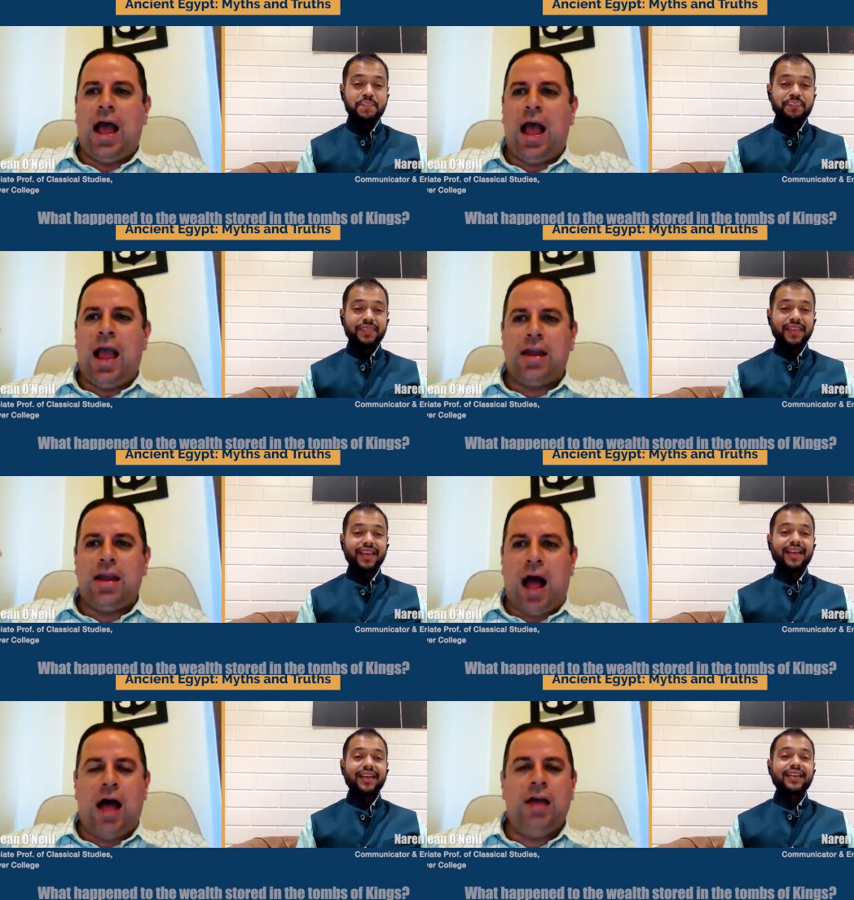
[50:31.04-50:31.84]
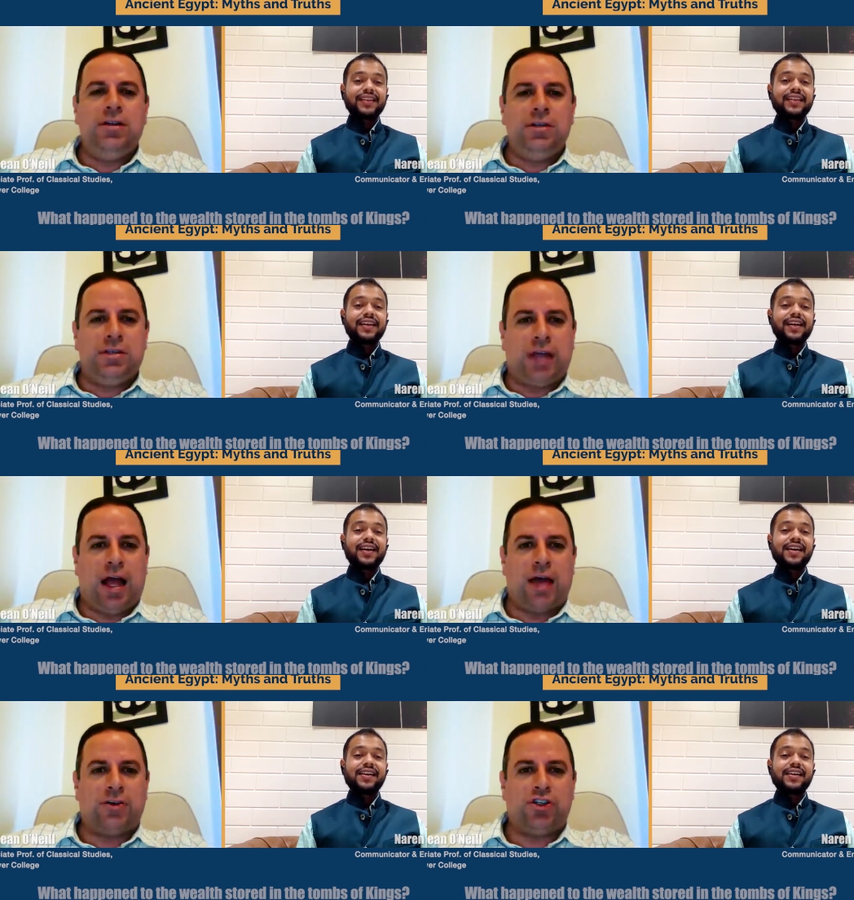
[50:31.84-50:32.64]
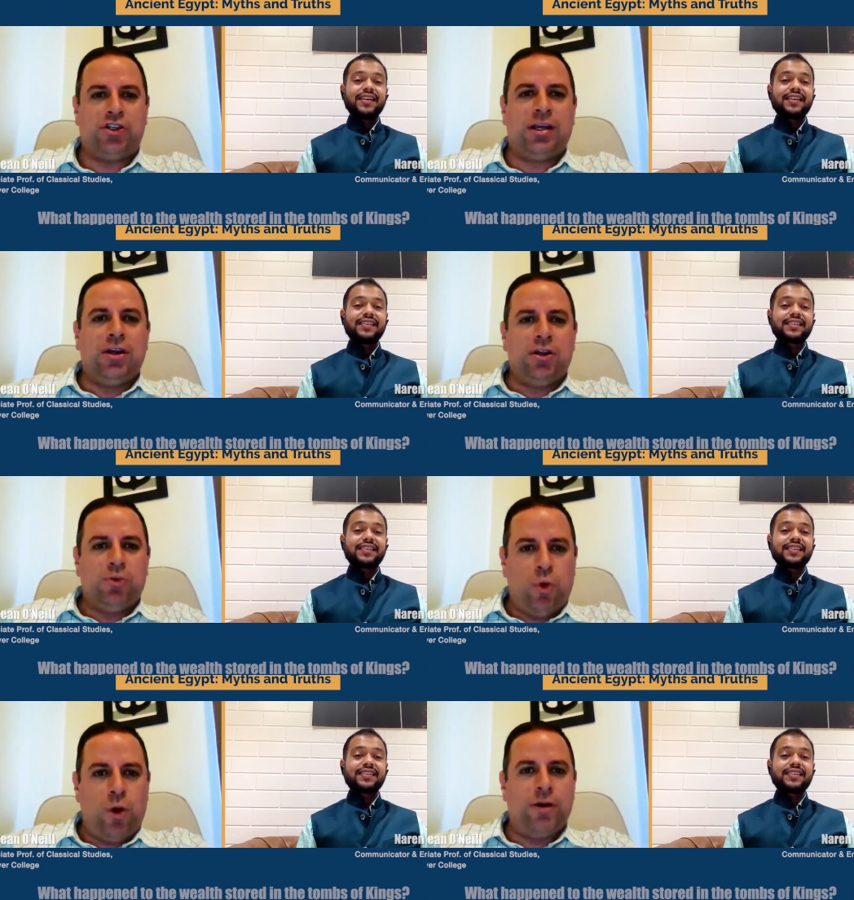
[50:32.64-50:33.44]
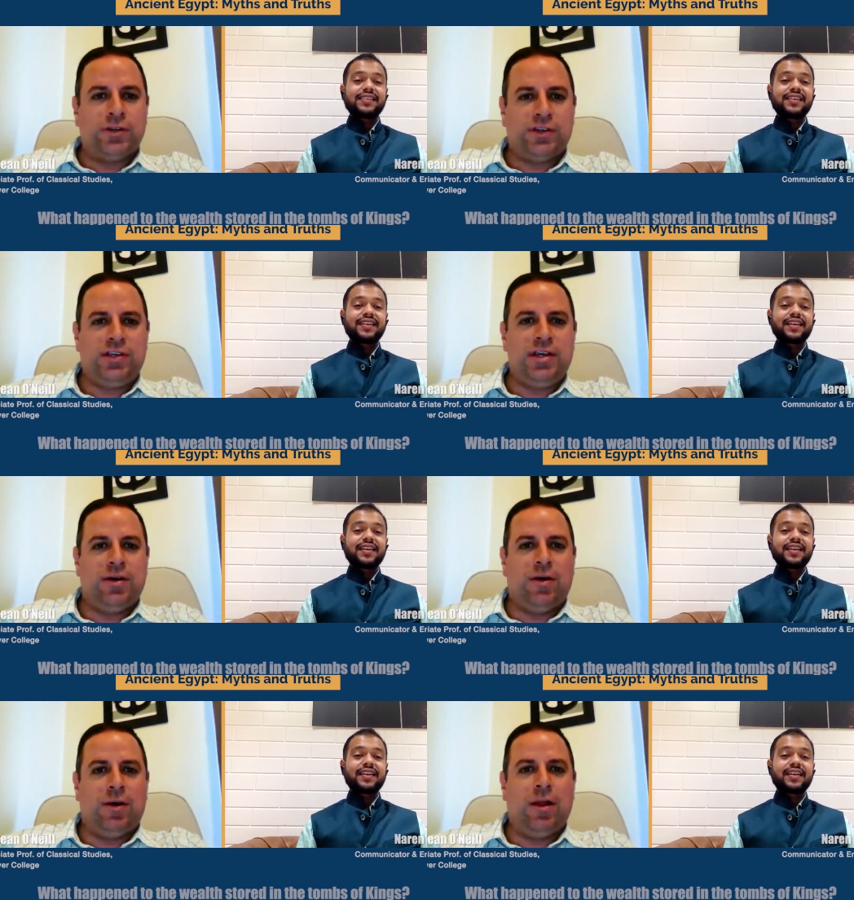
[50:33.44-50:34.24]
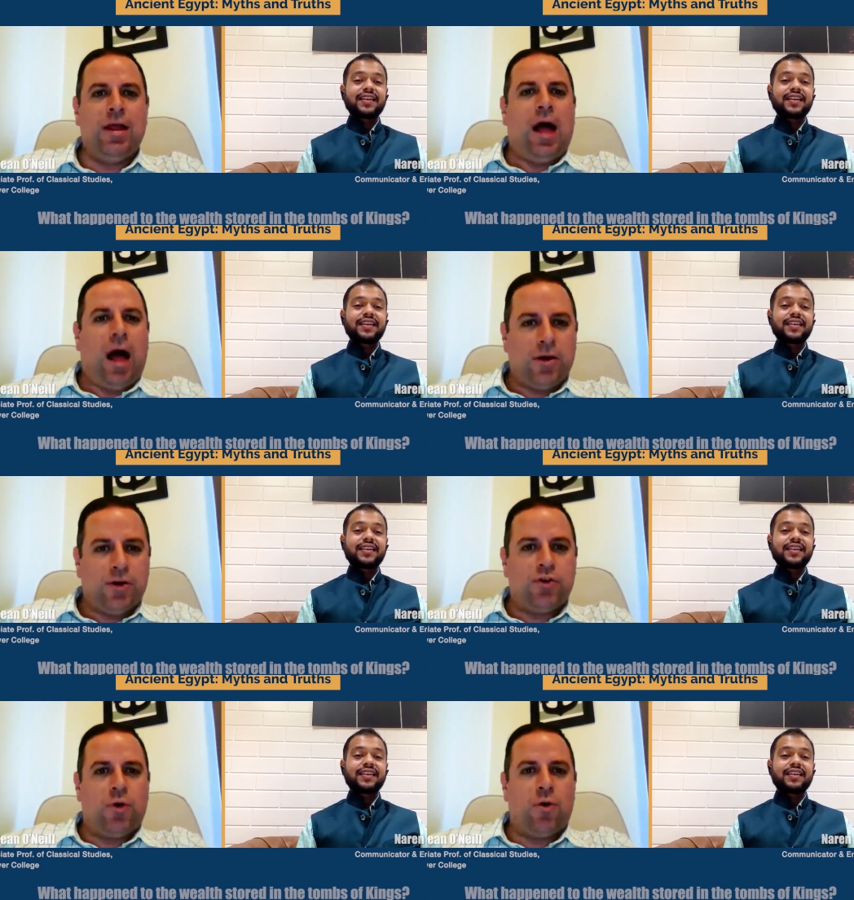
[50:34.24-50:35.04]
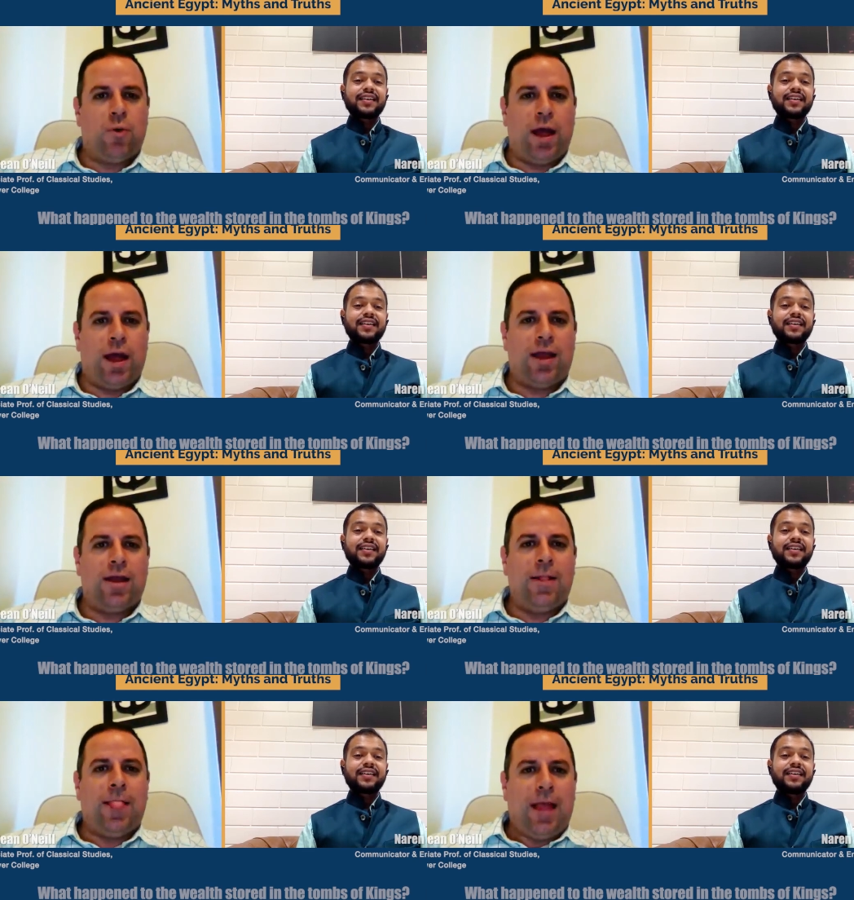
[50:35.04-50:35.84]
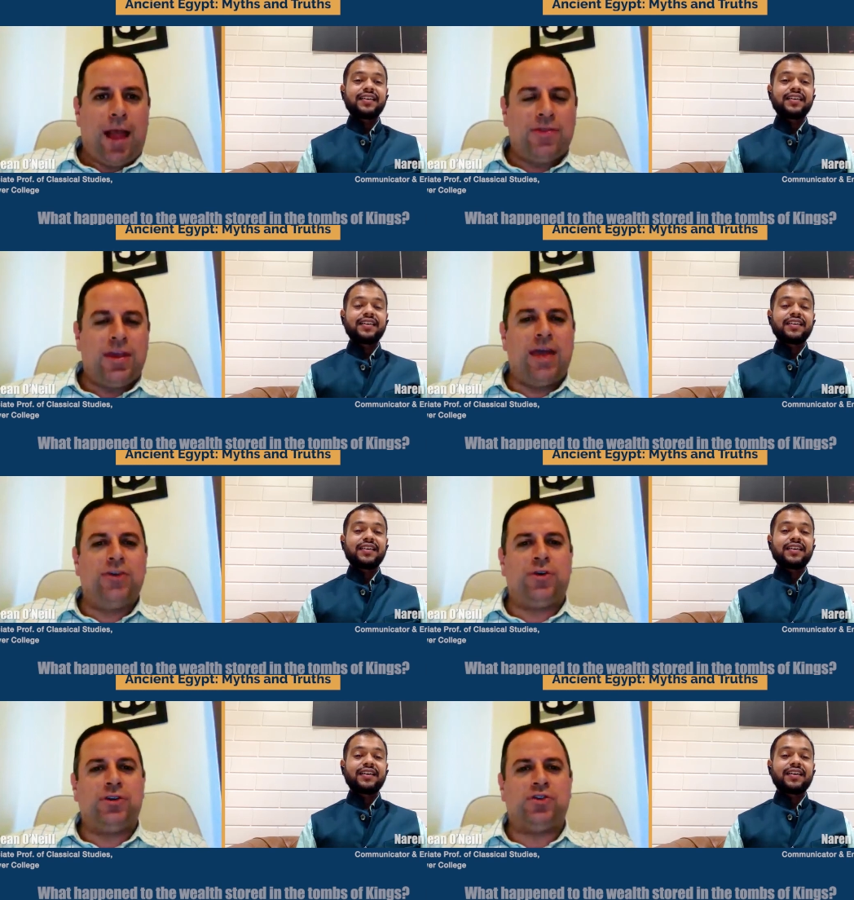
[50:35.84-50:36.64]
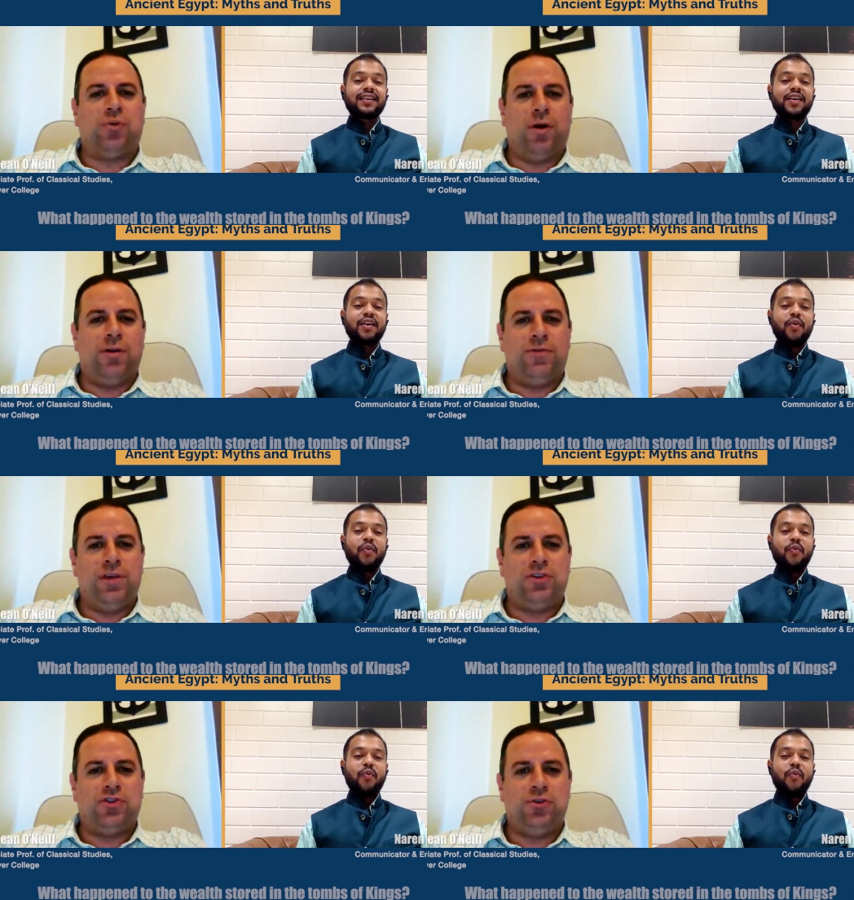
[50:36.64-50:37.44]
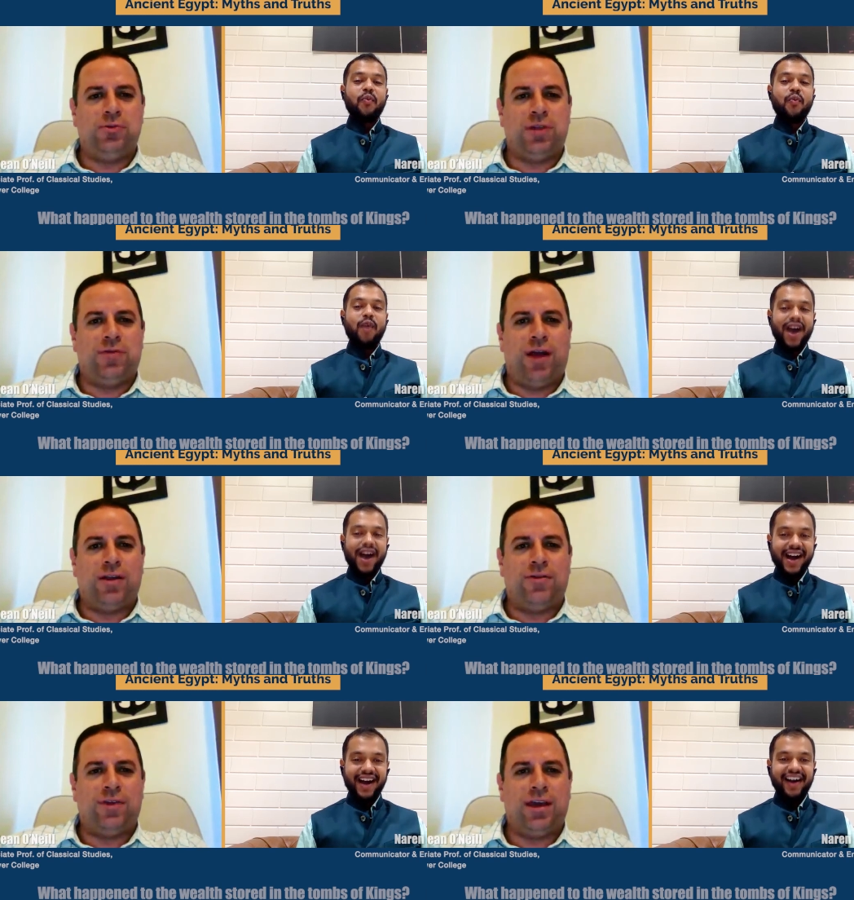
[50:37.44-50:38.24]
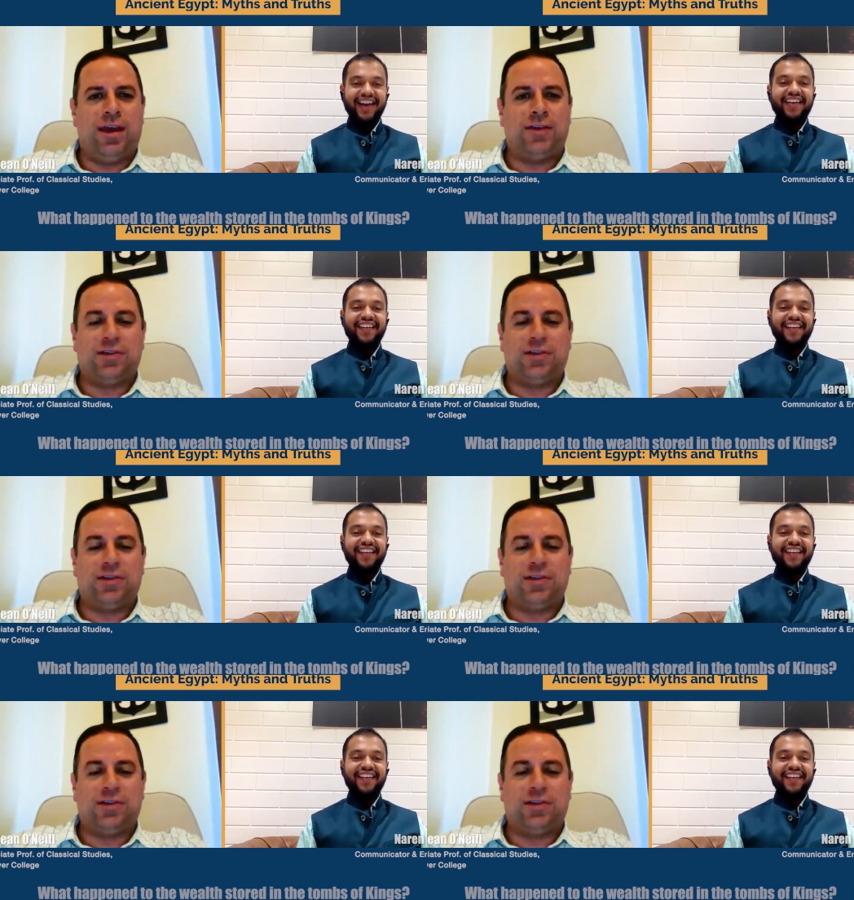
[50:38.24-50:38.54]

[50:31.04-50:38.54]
Speaker 1: an untouched royal seal on a doorway at the entrance to one of these tombs in the Valley wow. of the Kings.